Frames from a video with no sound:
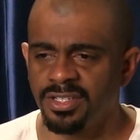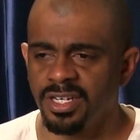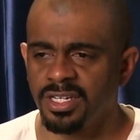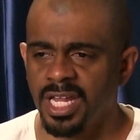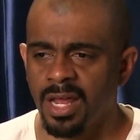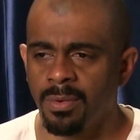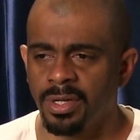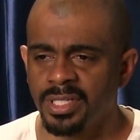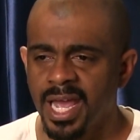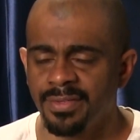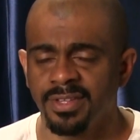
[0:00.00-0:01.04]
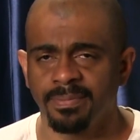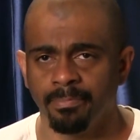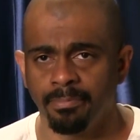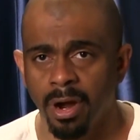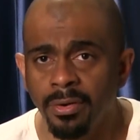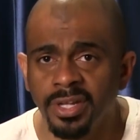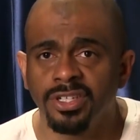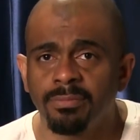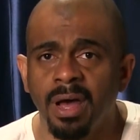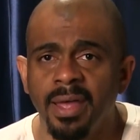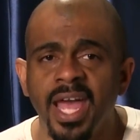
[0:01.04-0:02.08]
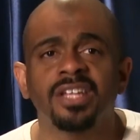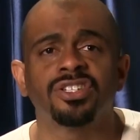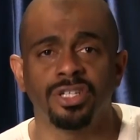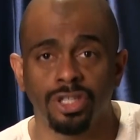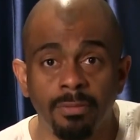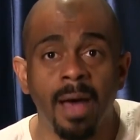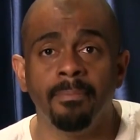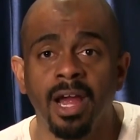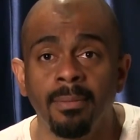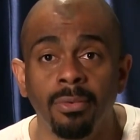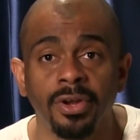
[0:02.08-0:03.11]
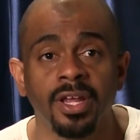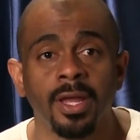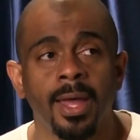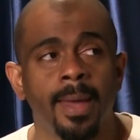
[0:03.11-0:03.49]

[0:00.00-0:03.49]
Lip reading: decision that I want to have this etched into my memory.